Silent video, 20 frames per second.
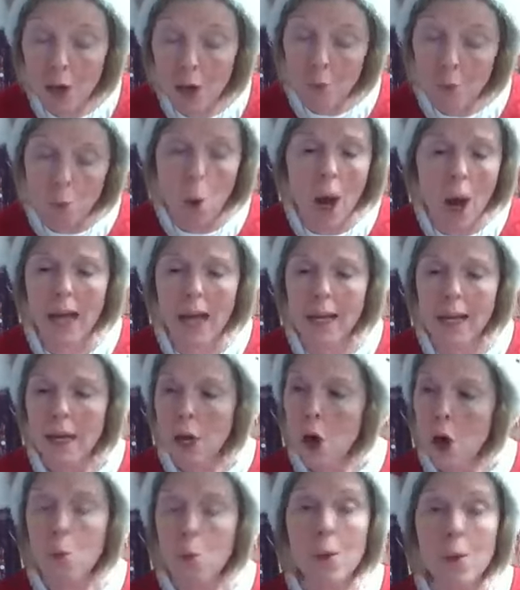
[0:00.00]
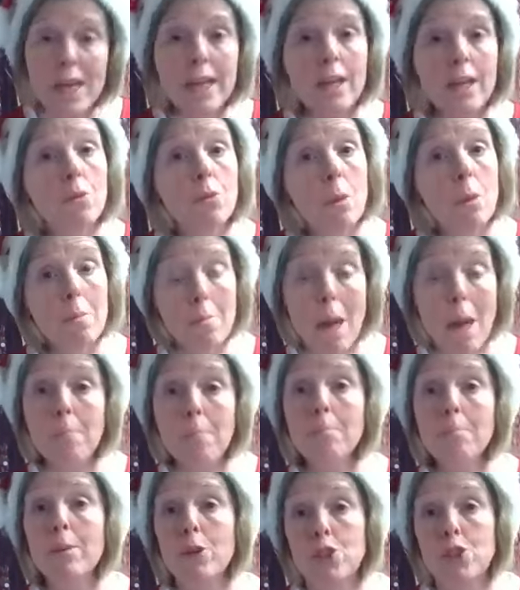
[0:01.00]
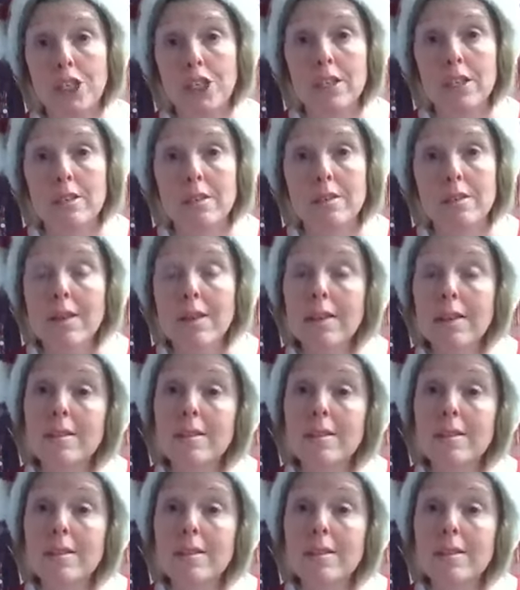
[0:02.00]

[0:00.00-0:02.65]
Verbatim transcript: and why we can remember Jesus